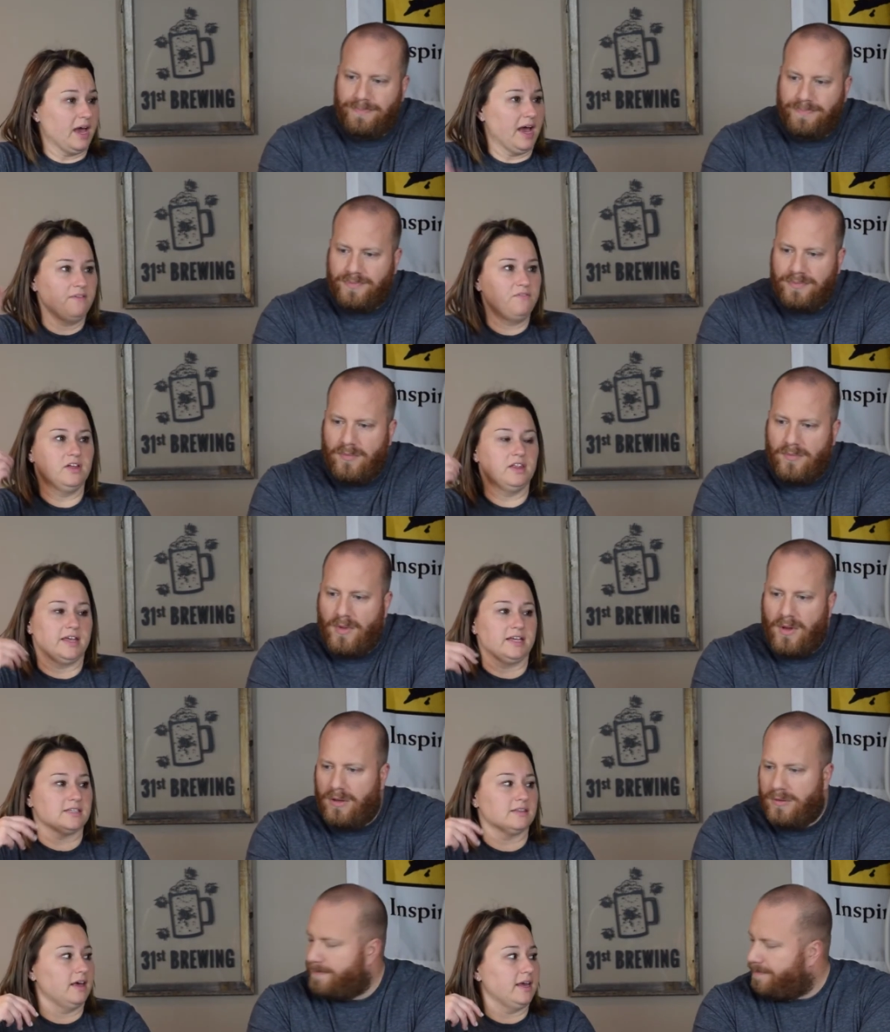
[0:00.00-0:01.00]
Speaker 1: I feel like
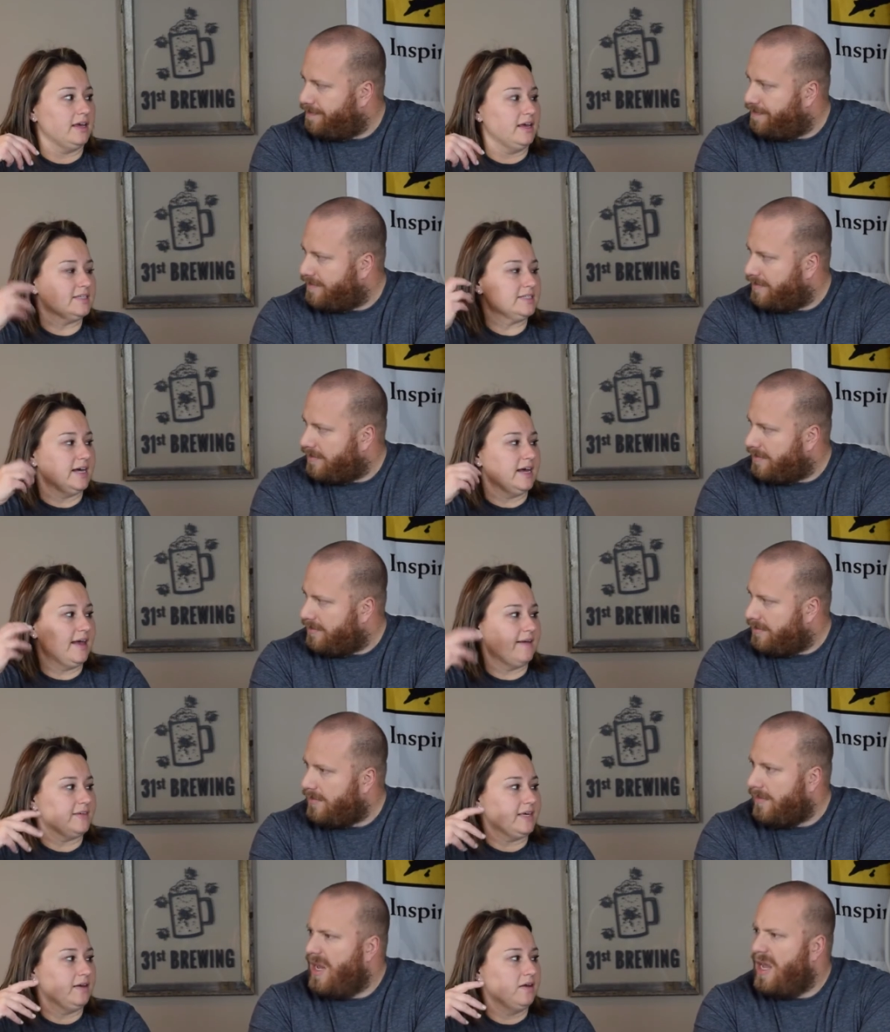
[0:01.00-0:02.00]
it's light. It's not
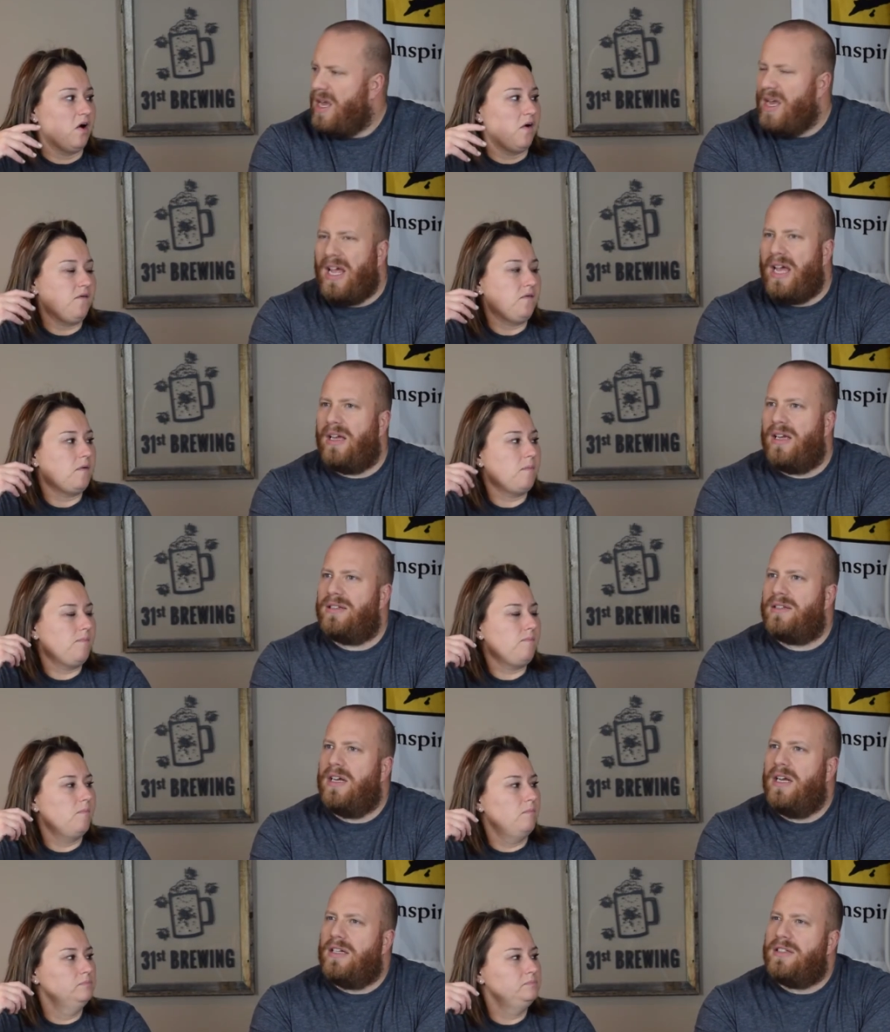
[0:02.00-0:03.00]
heavy.
Speaker 2: Yeah,
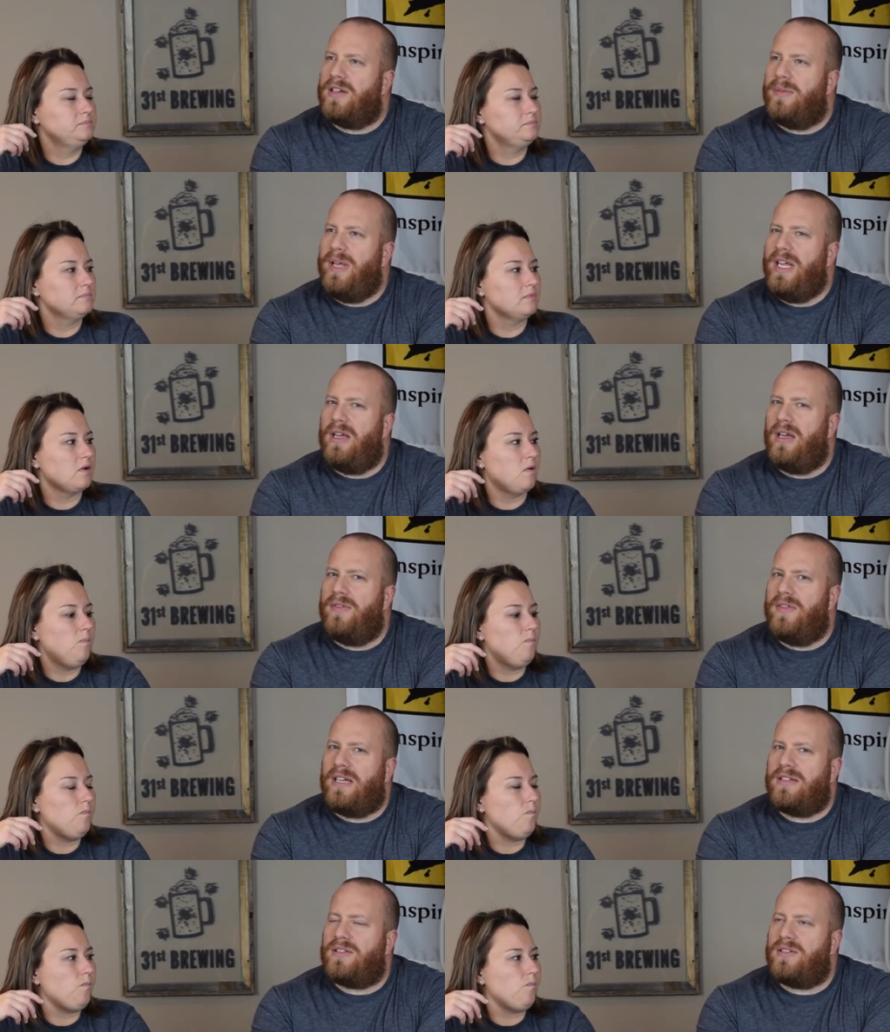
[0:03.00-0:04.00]
it to me, and
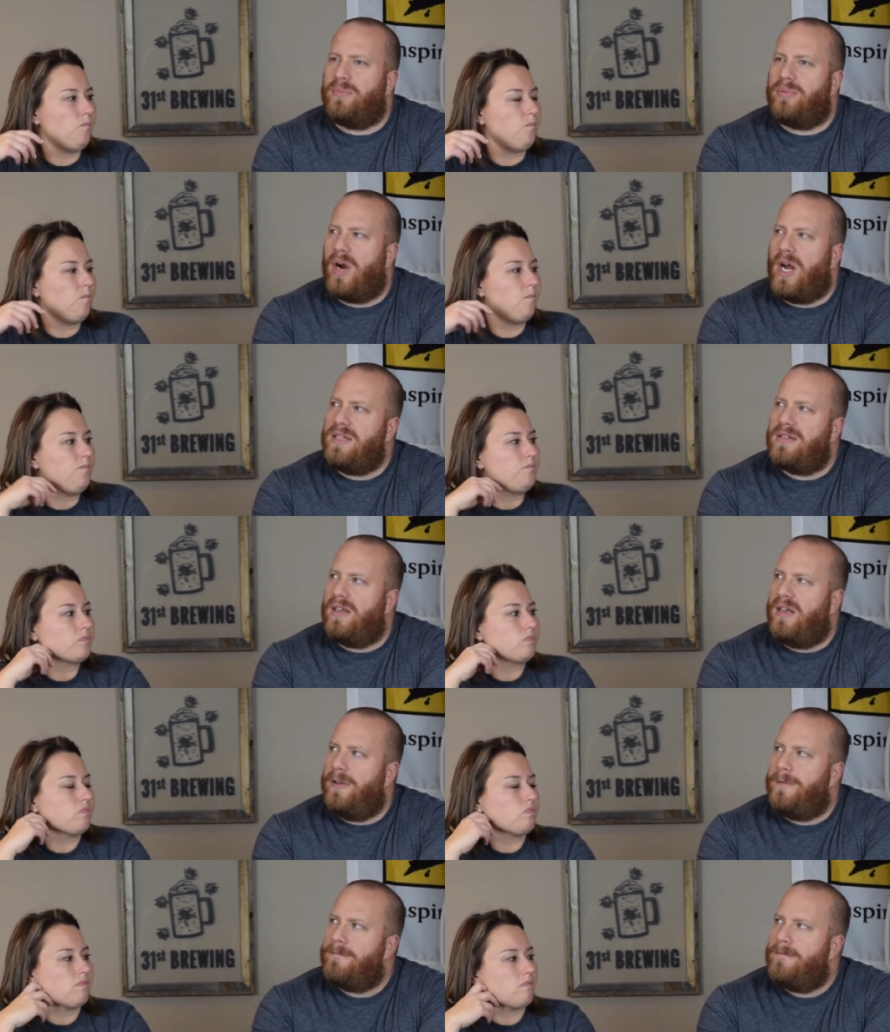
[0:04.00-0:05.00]
that's
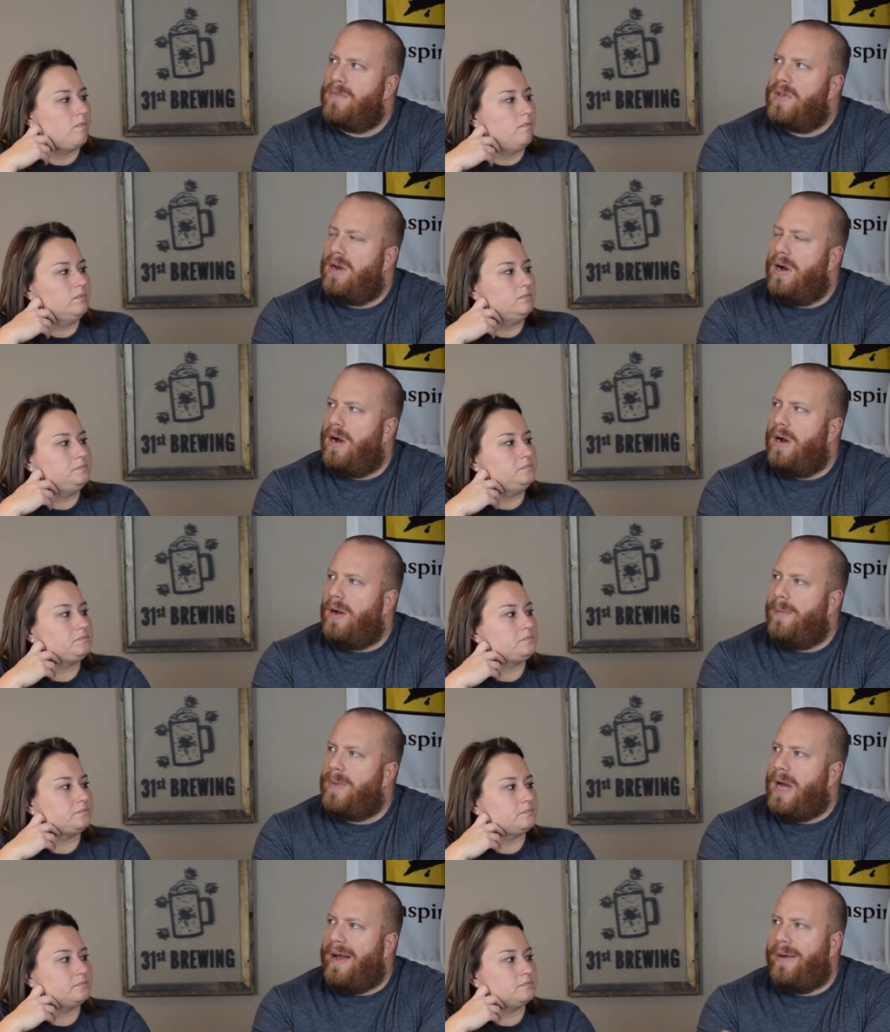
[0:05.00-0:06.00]
surprising.
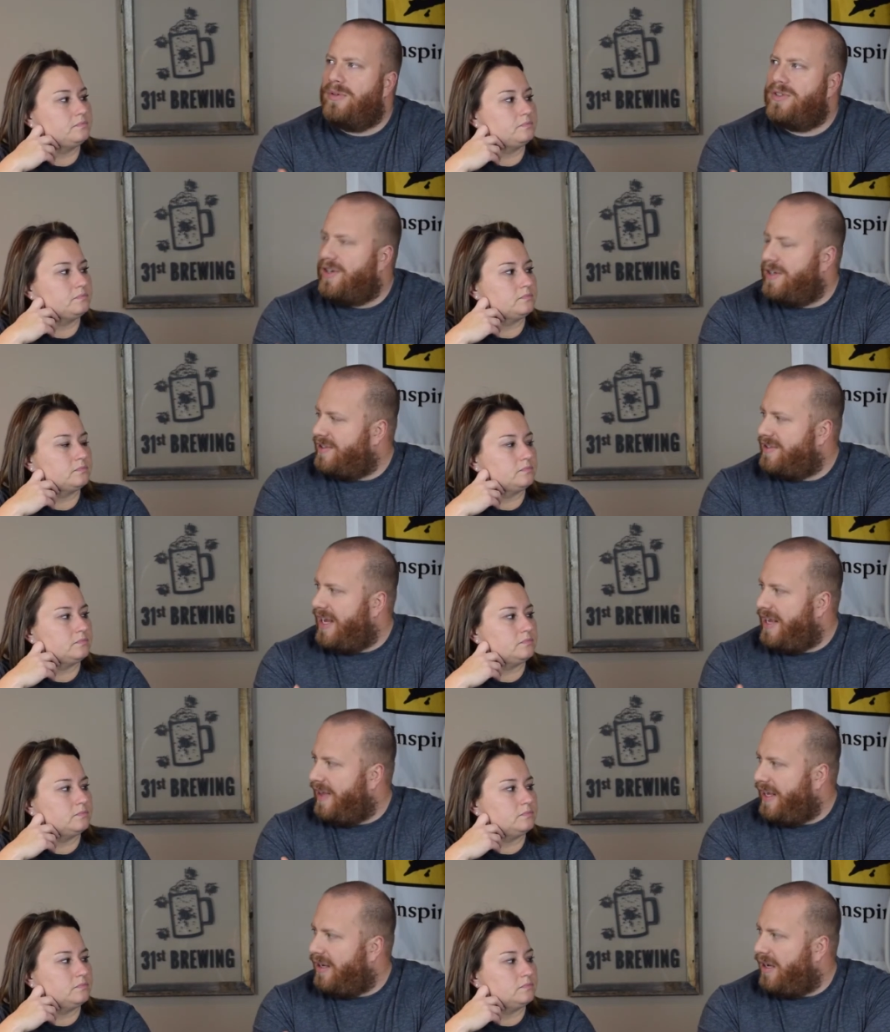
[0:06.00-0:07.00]
Um, I was gonna say
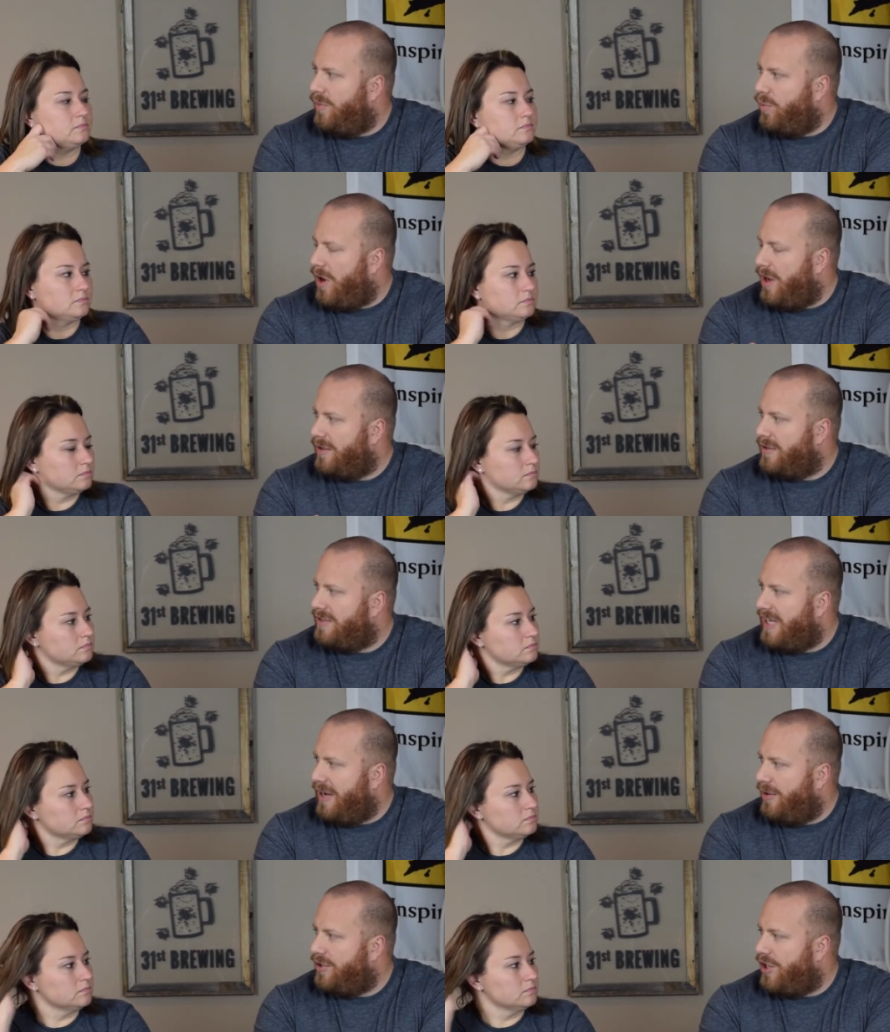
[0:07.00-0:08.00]
like a watered down